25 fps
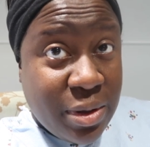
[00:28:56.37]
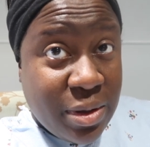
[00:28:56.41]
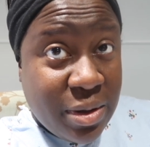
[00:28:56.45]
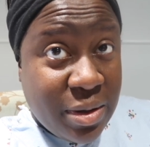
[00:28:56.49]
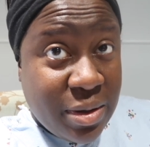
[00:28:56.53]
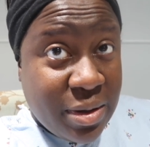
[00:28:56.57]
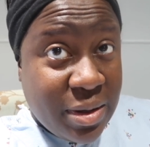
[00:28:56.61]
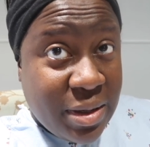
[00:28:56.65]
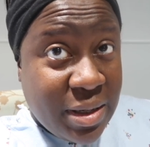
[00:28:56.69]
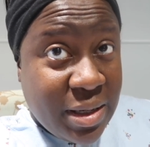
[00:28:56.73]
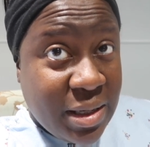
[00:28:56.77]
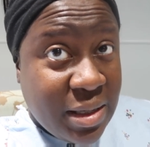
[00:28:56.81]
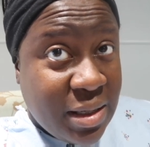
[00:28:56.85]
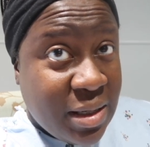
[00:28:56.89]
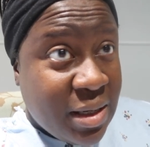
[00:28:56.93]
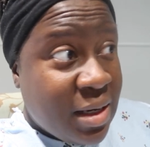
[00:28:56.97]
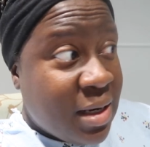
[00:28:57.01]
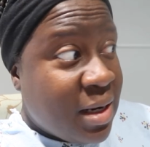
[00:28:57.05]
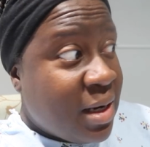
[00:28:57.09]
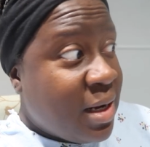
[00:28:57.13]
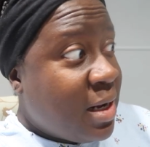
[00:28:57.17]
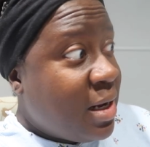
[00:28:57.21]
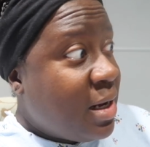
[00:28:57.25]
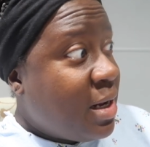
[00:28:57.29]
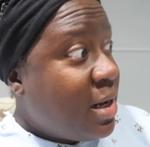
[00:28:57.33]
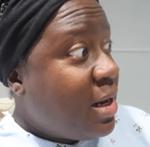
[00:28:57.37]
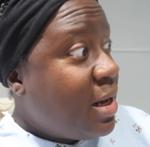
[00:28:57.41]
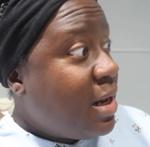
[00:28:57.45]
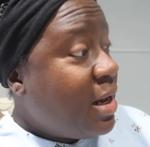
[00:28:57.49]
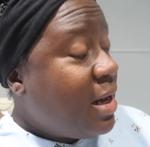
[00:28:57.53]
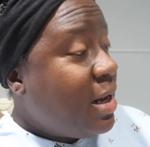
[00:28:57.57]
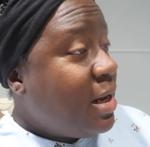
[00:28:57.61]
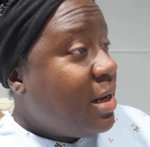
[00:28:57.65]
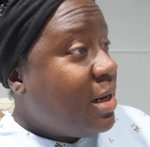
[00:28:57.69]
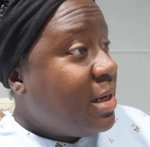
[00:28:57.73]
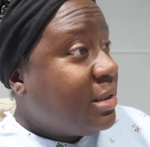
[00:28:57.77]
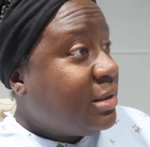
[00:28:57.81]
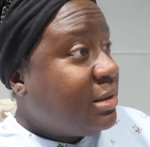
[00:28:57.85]
good.
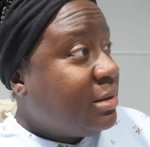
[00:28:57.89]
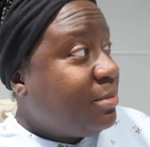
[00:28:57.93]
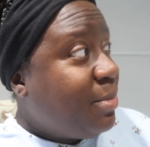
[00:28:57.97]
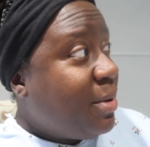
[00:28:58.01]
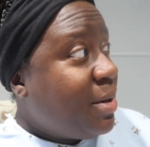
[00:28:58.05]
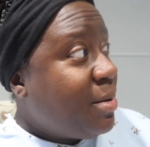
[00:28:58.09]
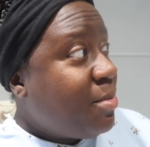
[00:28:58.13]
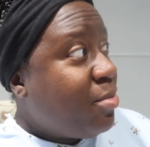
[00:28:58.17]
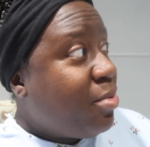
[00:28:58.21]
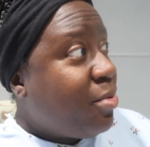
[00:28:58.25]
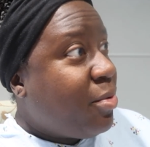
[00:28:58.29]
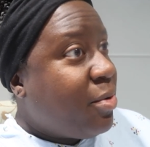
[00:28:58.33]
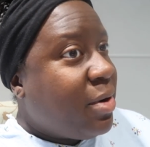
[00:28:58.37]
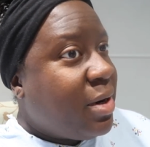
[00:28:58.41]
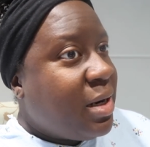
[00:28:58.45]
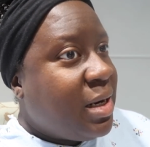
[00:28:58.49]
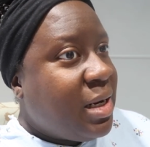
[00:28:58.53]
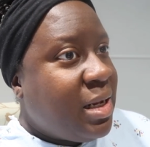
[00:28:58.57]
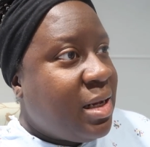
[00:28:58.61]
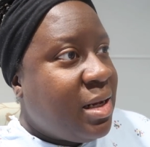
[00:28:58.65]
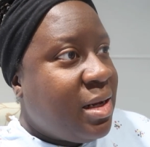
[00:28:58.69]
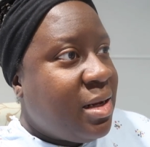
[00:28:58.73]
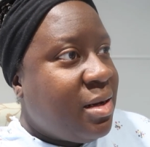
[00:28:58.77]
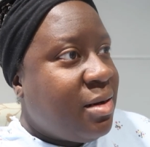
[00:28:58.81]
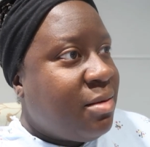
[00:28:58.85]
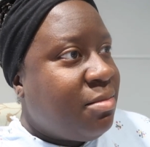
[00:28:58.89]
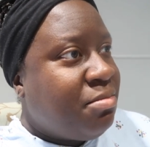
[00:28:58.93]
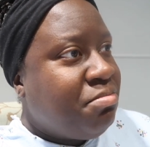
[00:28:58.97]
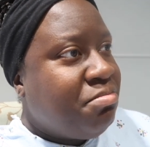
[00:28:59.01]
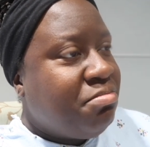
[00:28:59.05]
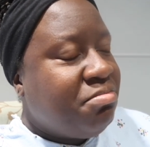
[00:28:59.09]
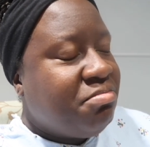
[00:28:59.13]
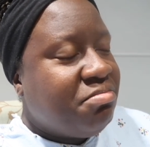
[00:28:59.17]
It's been pretty